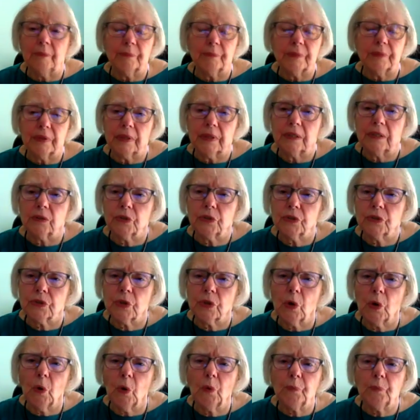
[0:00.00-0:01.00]
there's
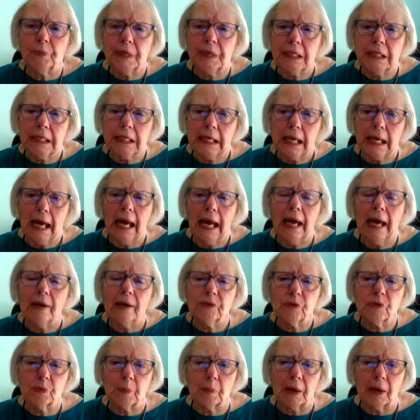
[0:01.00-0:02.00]
so many
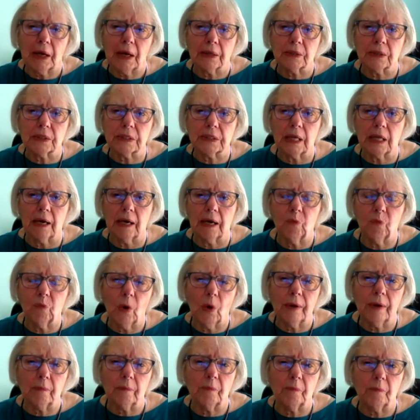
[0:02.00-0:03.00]
aspects of
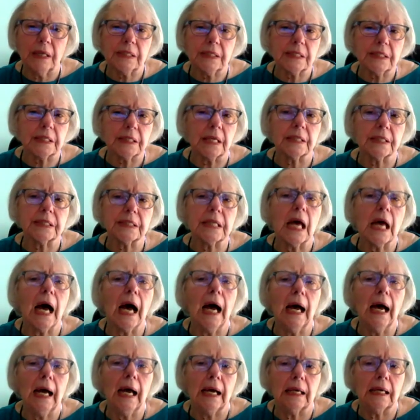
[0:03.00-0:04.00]
what makes us
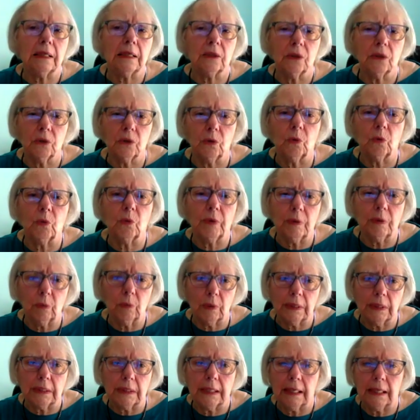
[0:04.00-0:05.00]
hide who we
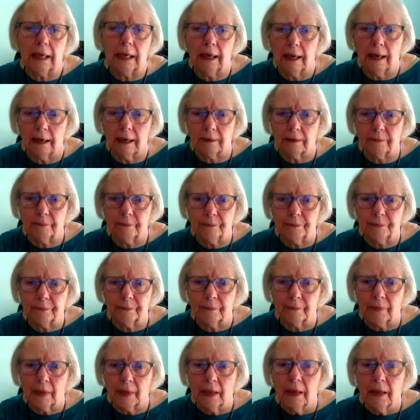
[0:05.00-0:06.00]
really are.
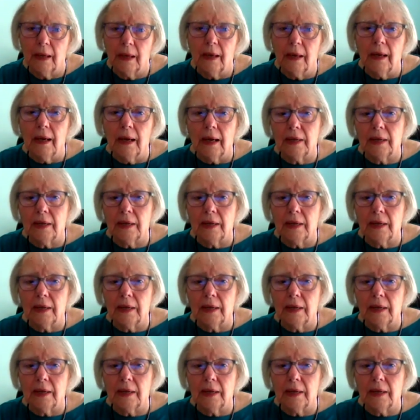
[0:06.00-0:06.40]
And